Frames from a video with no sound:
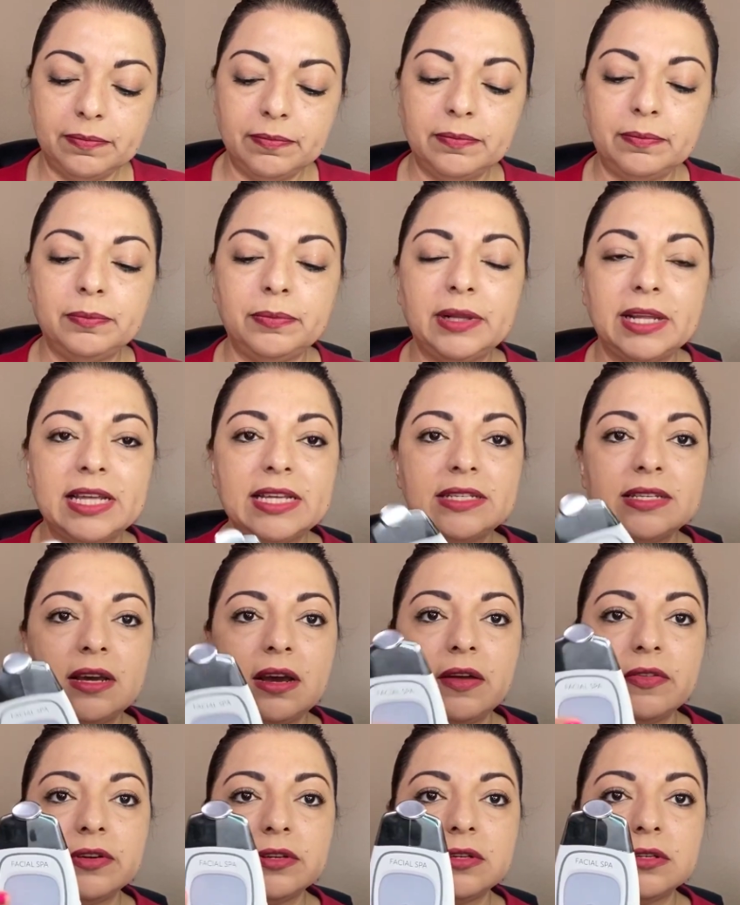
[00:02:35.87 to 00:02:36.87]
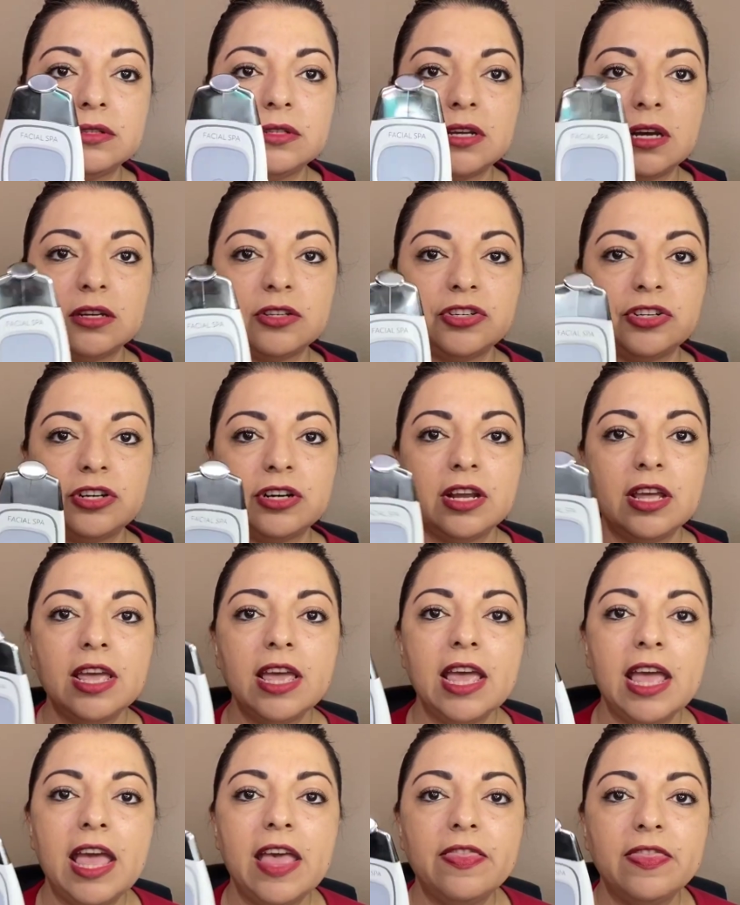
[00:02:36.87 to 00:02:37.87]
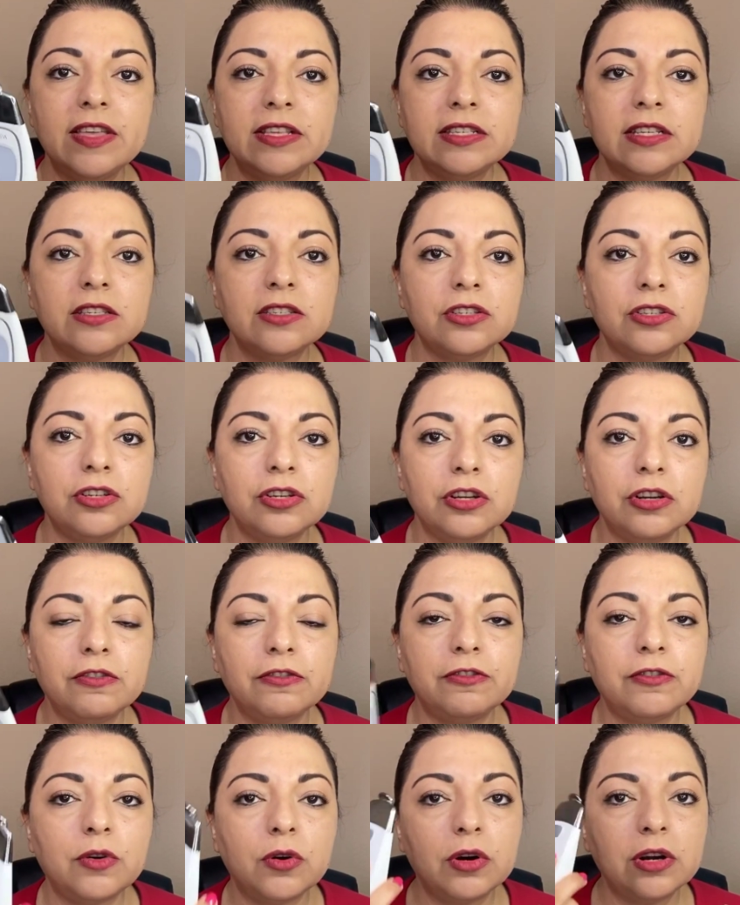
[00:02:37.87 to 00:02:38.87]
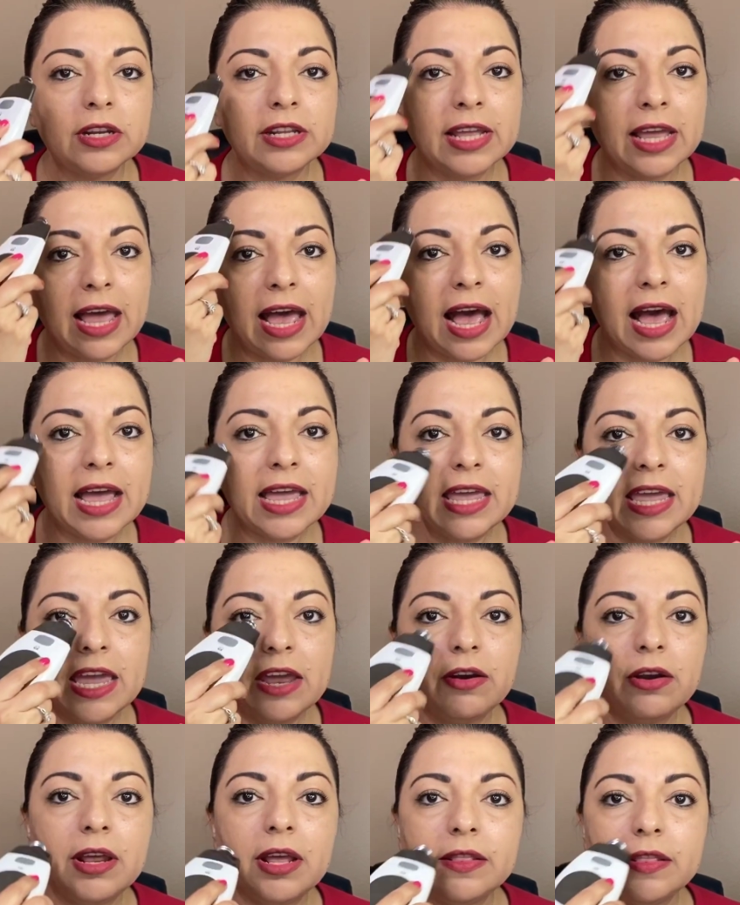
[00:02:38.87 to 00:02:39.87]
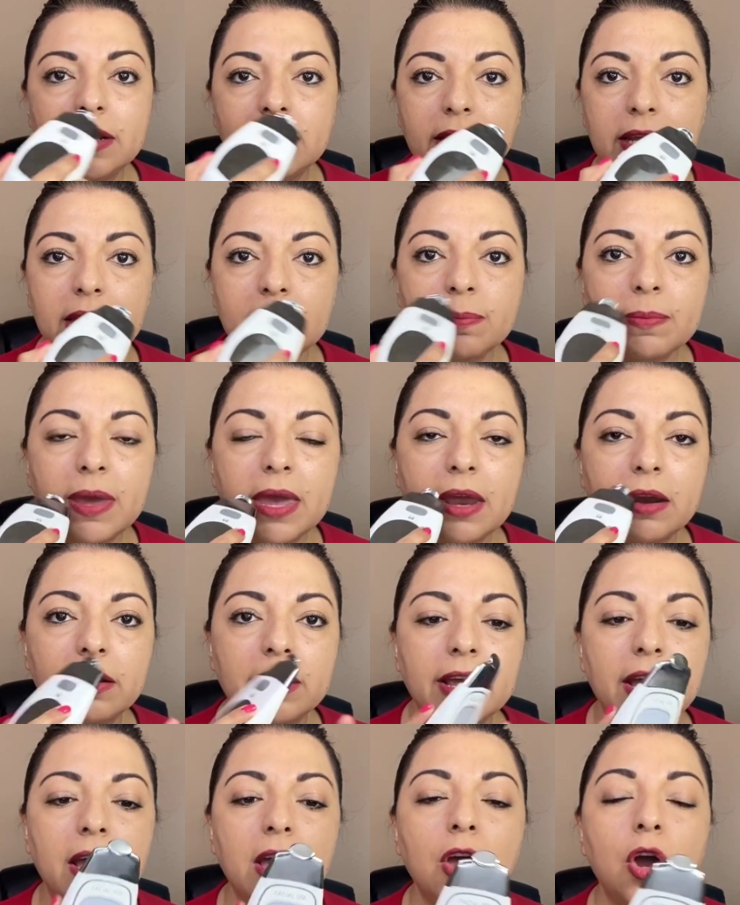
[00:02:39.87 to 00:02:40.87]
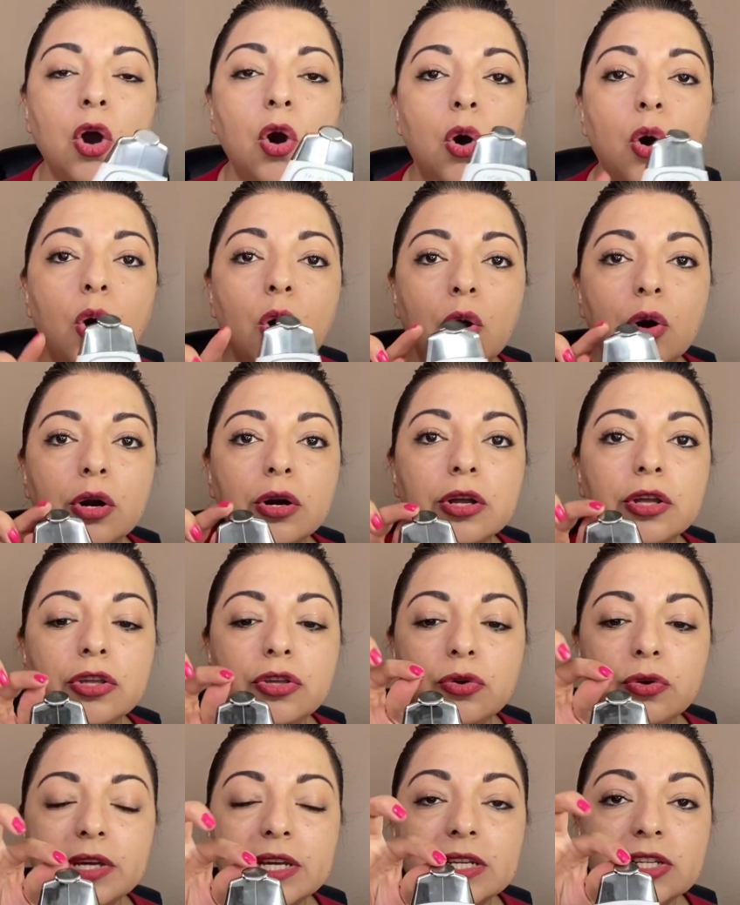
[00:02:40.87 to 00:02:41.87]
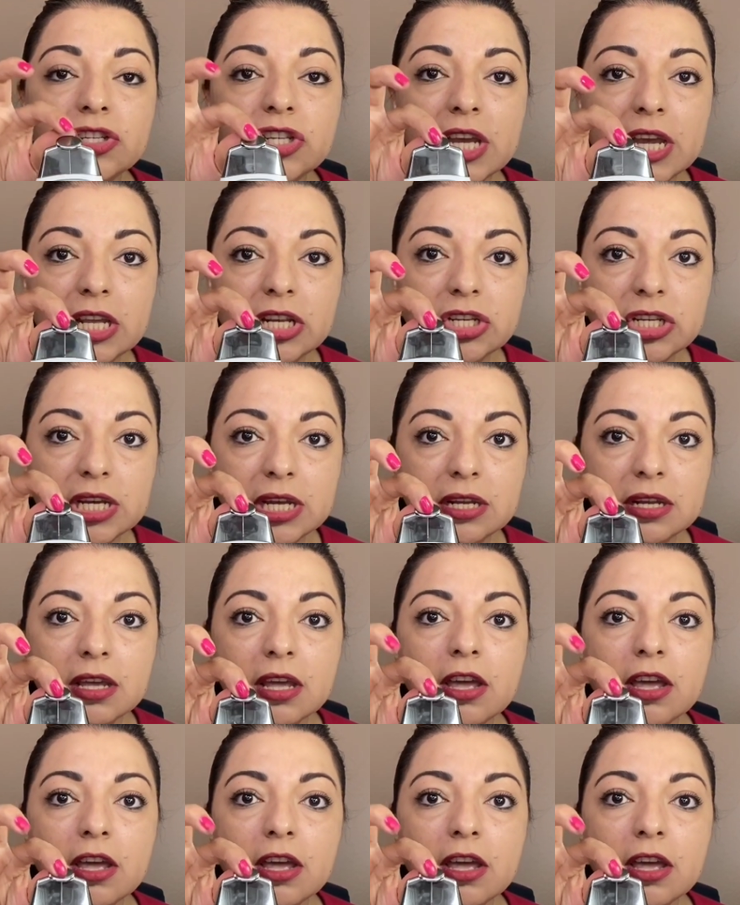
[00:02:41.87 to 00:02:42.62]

place the other conductor, and this is good for the eye area, the lip area, or you can change it